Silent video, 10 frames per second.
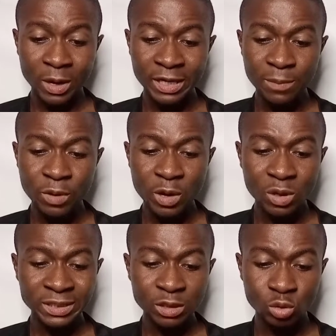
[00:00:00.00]
So Adeboye
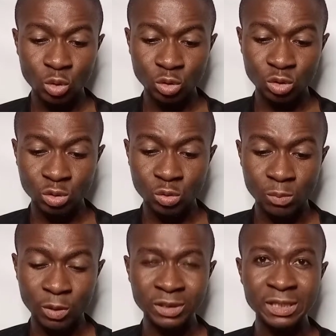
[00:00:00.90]
wanted to go to
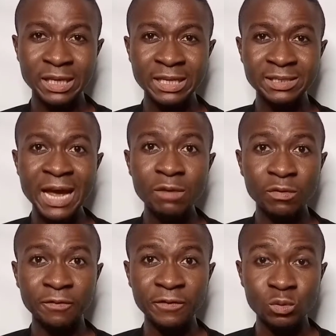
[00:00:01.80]
school, but his dad
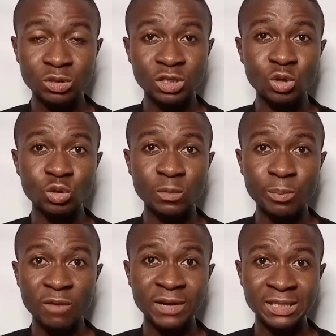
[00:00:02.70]
refused due to
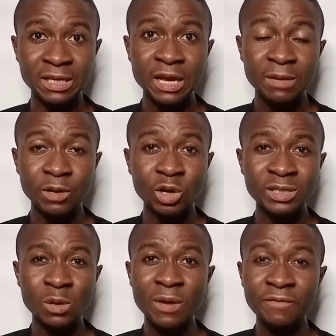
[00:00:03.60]
poverty
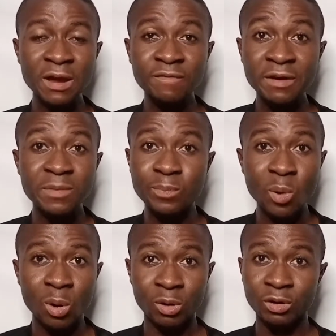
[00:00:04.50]
because they were very, very
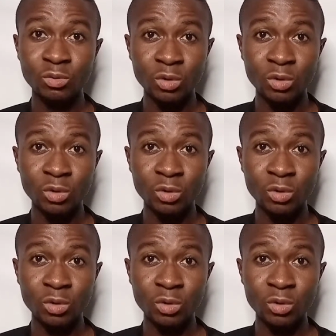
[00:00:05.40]
poor.